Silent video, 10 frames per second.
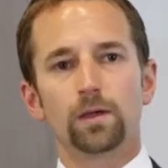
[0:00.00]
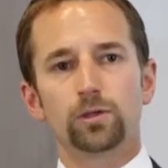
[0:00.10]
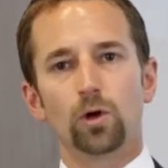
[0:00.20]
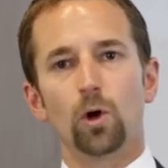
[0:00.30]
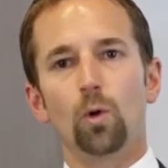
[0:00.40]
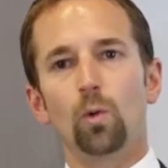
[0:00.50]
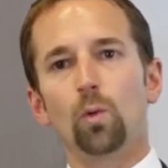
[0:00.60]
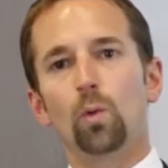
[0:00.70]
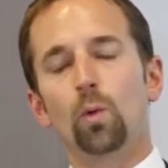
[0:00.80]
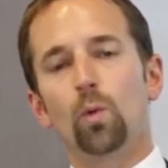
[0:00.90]

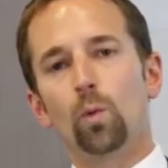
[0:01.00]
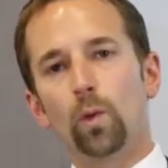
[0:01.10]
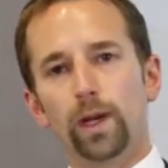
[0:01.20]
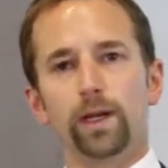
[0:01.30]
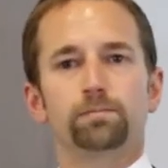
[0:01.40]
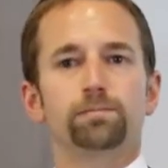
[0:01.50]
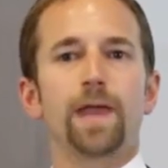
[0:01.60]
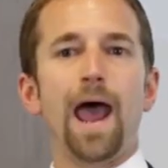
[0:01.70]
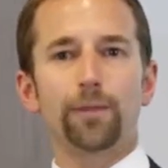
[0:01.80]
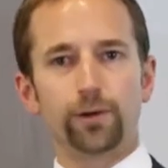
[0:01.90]
So we
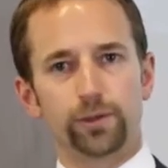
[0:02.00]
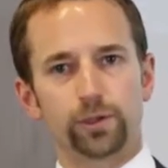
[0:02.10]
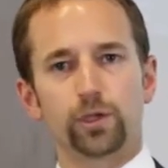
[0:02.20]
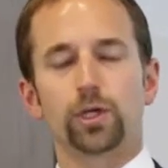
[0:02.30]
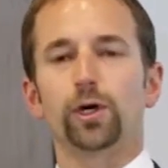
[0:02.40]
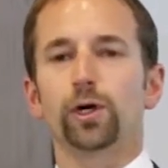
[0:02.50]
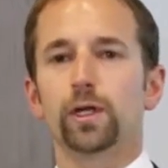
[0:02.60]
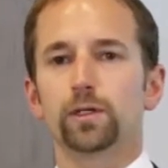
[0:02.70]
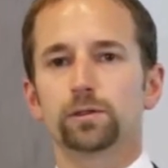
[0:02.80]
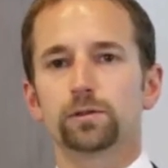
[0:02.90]
gathered their
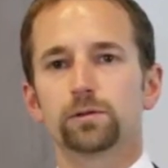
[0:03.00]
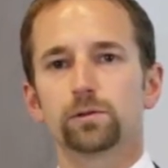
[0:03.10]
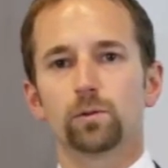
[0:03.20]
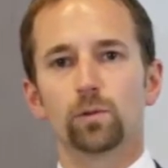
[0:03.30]
securities,